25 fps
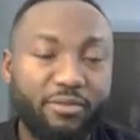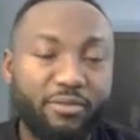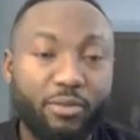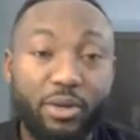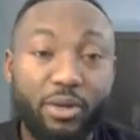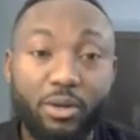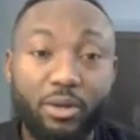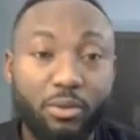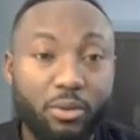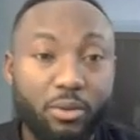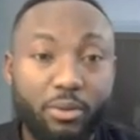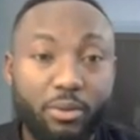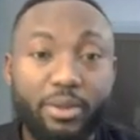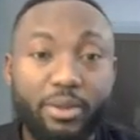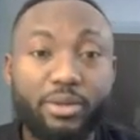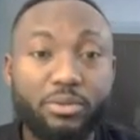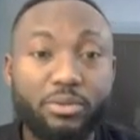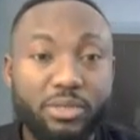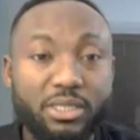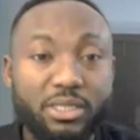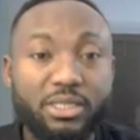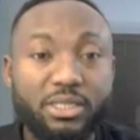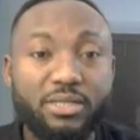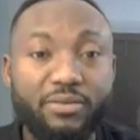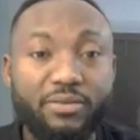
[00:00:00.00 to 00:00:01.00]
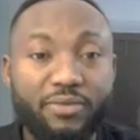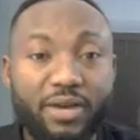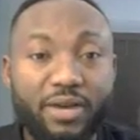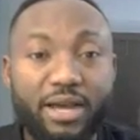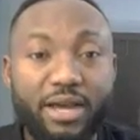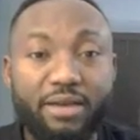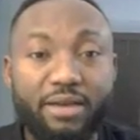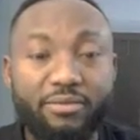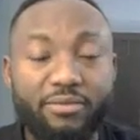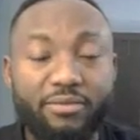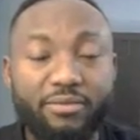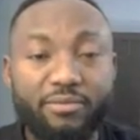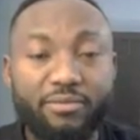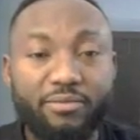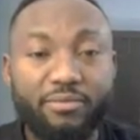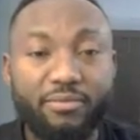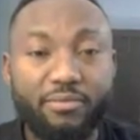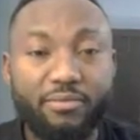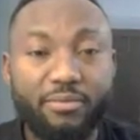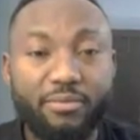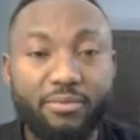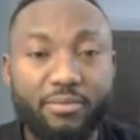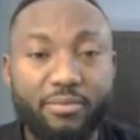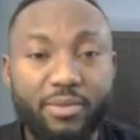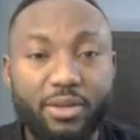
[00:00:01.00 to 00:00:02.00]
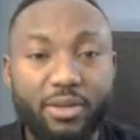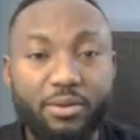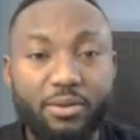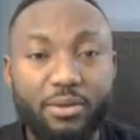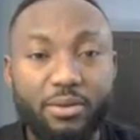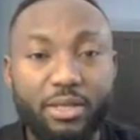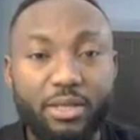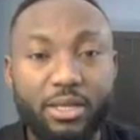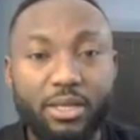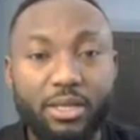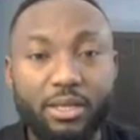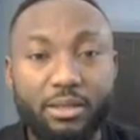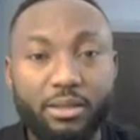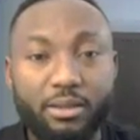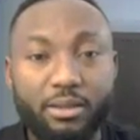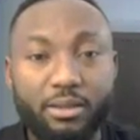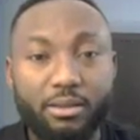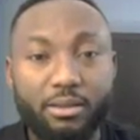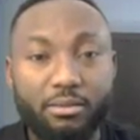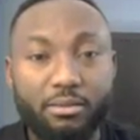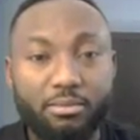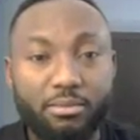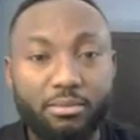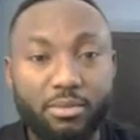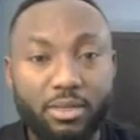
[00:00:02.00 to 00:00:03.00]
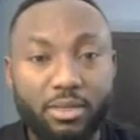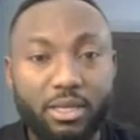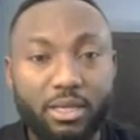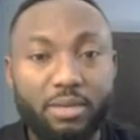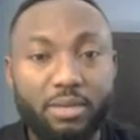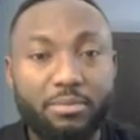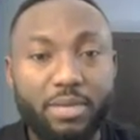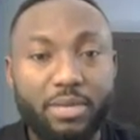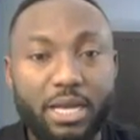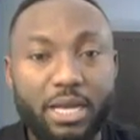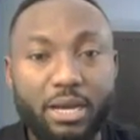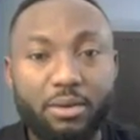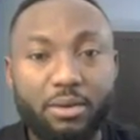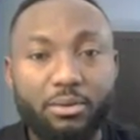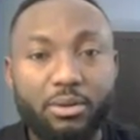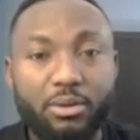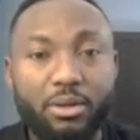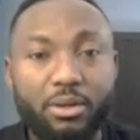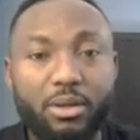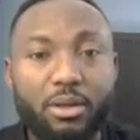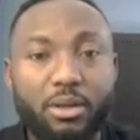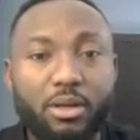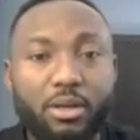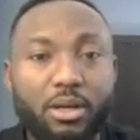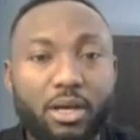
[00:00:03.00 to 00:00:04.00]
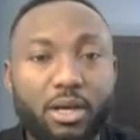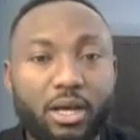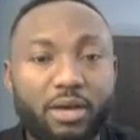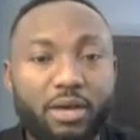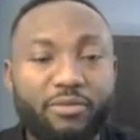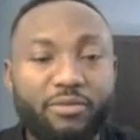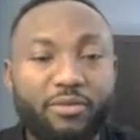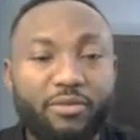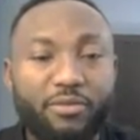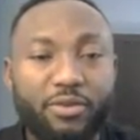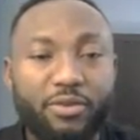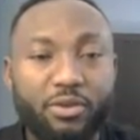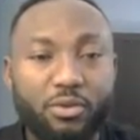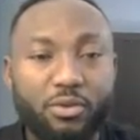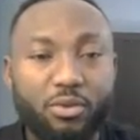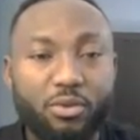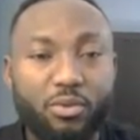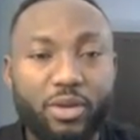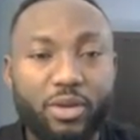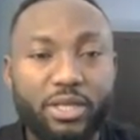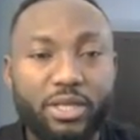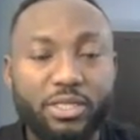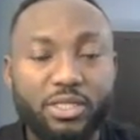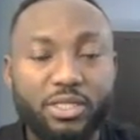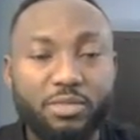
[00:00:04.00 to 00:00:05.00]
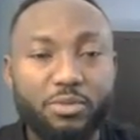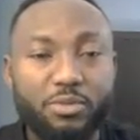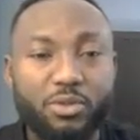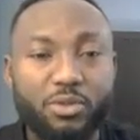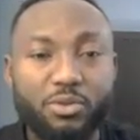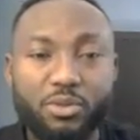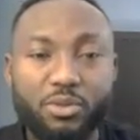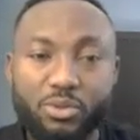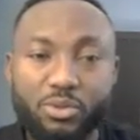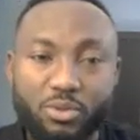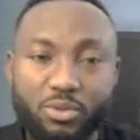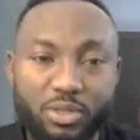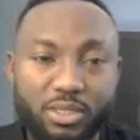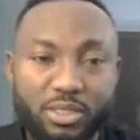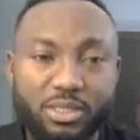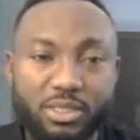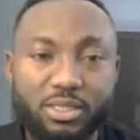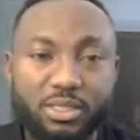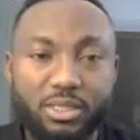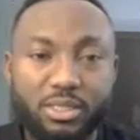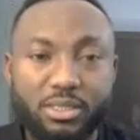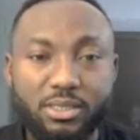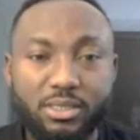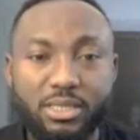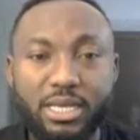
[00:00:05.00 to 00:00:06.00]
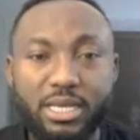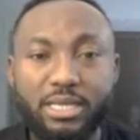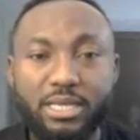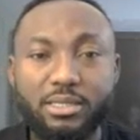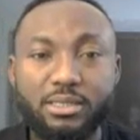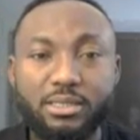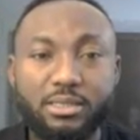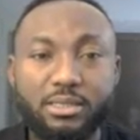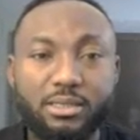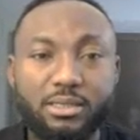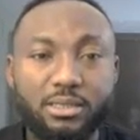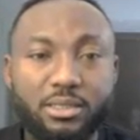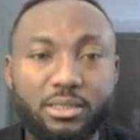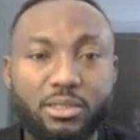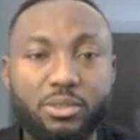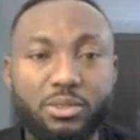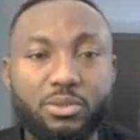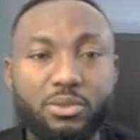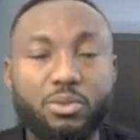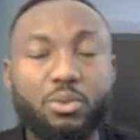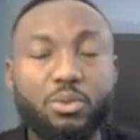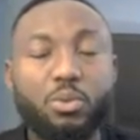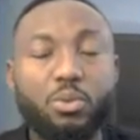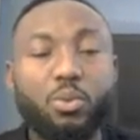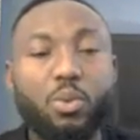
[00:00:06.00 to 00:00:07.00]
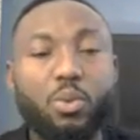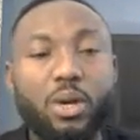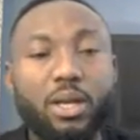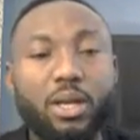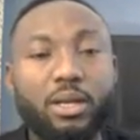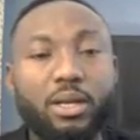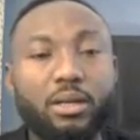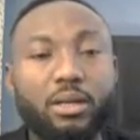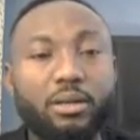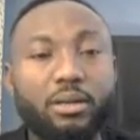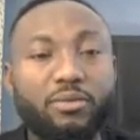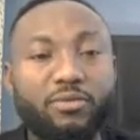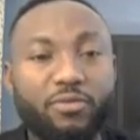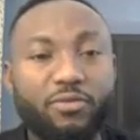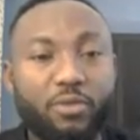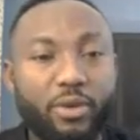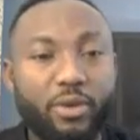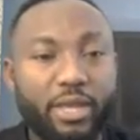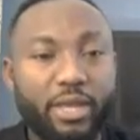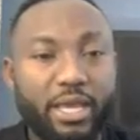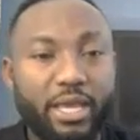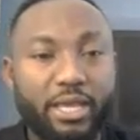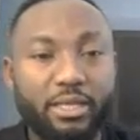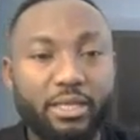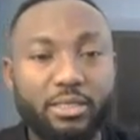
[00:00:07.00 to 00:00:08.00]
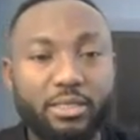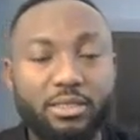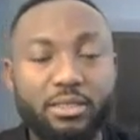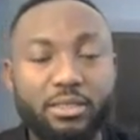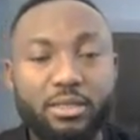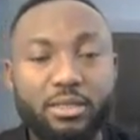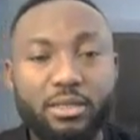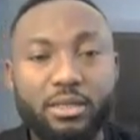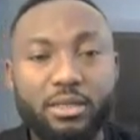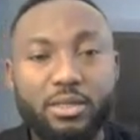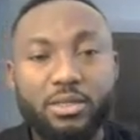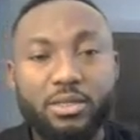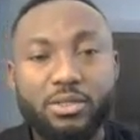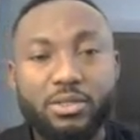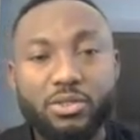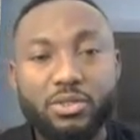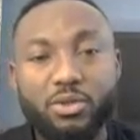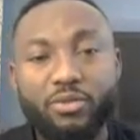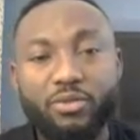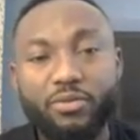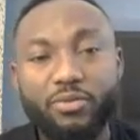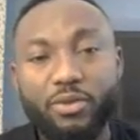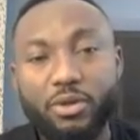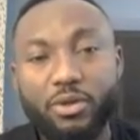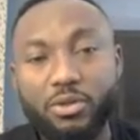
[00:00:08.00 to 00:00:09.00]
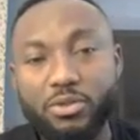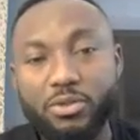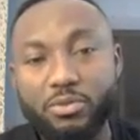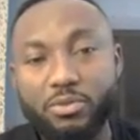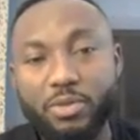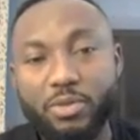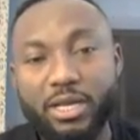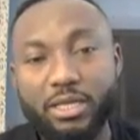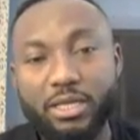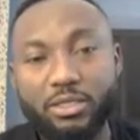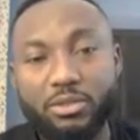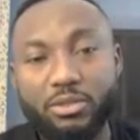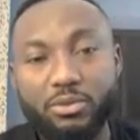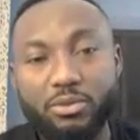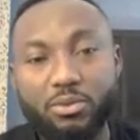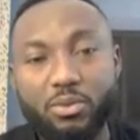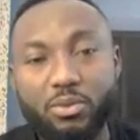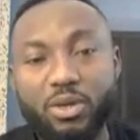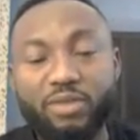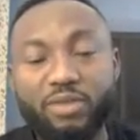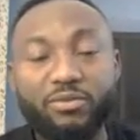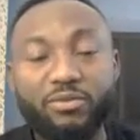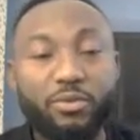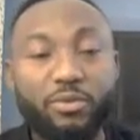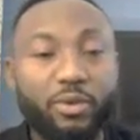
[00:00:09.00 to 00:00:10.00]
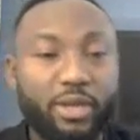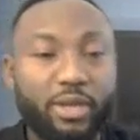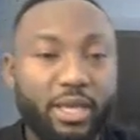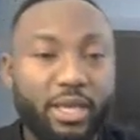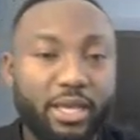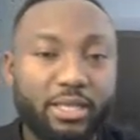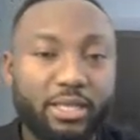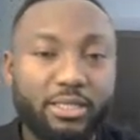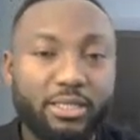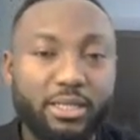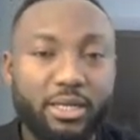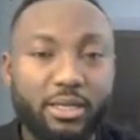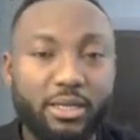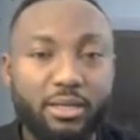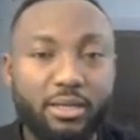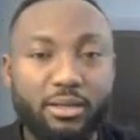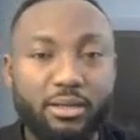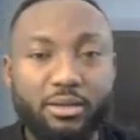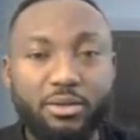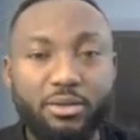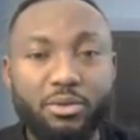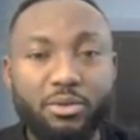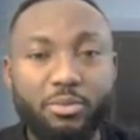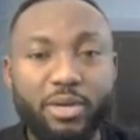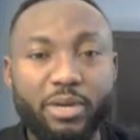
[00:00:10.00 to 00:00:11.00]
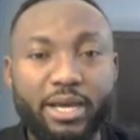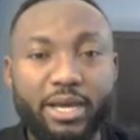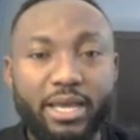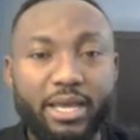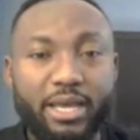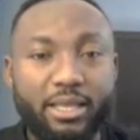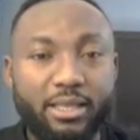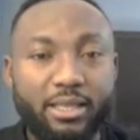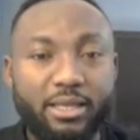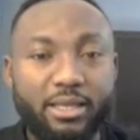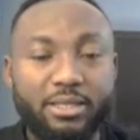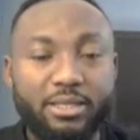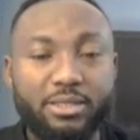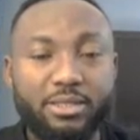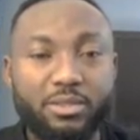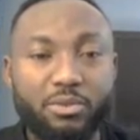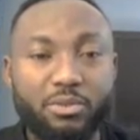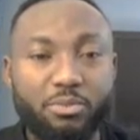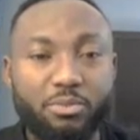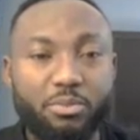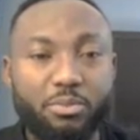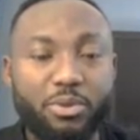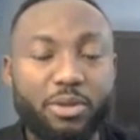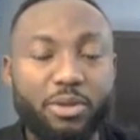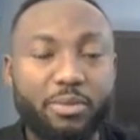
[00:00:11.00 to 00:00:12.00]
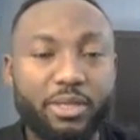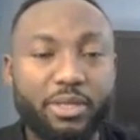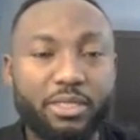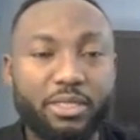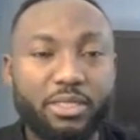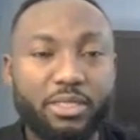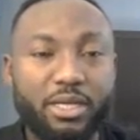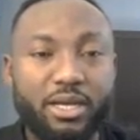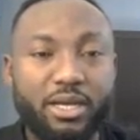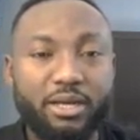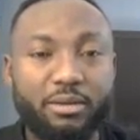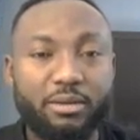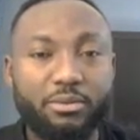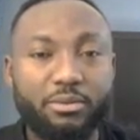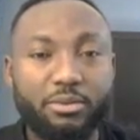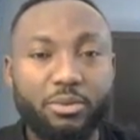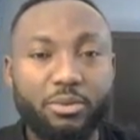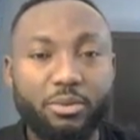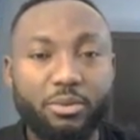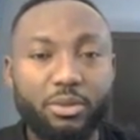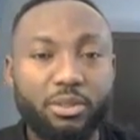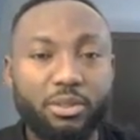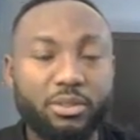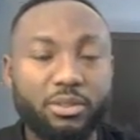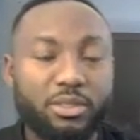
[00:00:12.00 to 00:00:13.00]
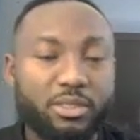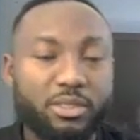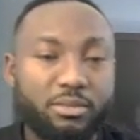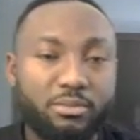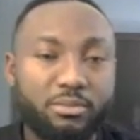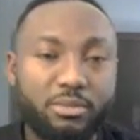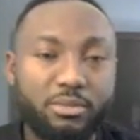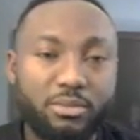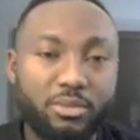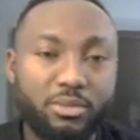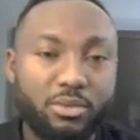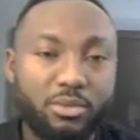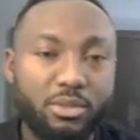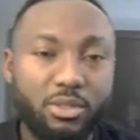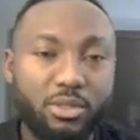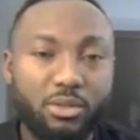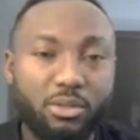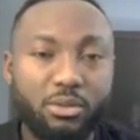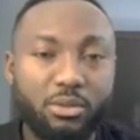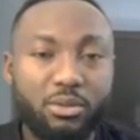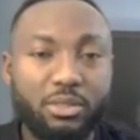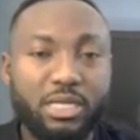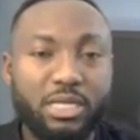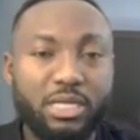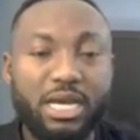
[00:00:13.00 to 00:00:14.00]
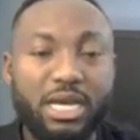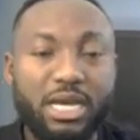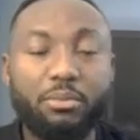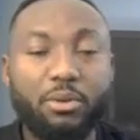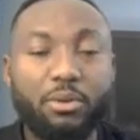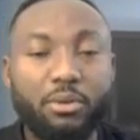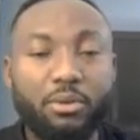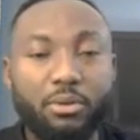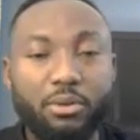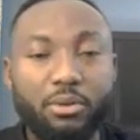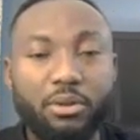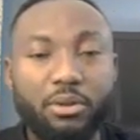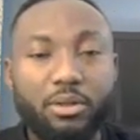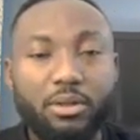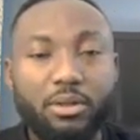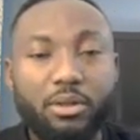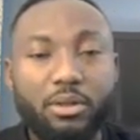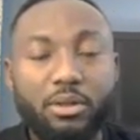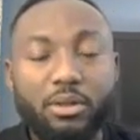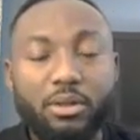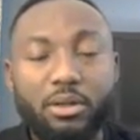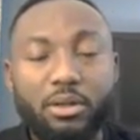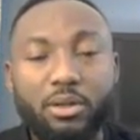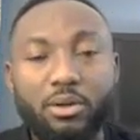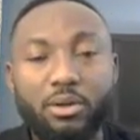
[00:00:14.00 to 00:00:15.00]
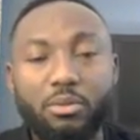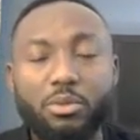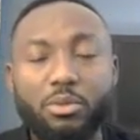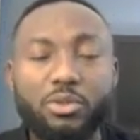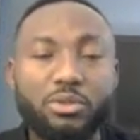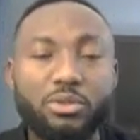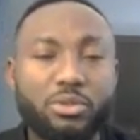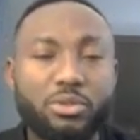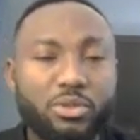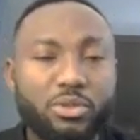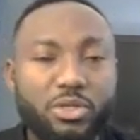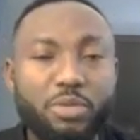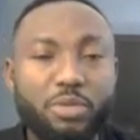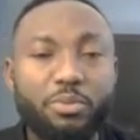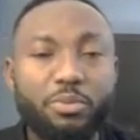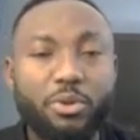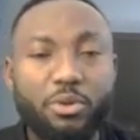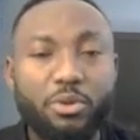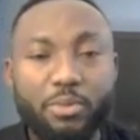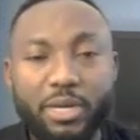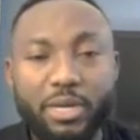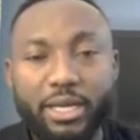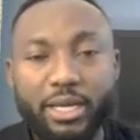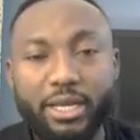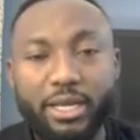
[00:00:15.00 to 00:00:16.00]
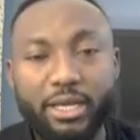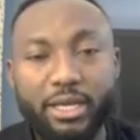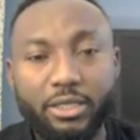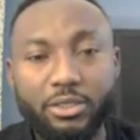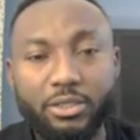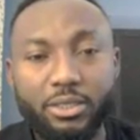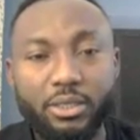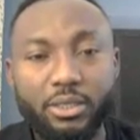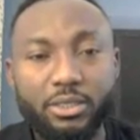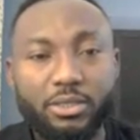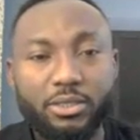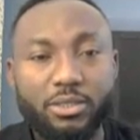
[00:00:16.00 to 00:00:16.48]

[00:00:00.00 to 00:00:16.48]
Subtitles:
It went all the way to 65. Then he came down. 52 ranges between 26 cents to 148. So if he goes back to 148 and you buy at this, you pretty much you will double, almost triple your money actually.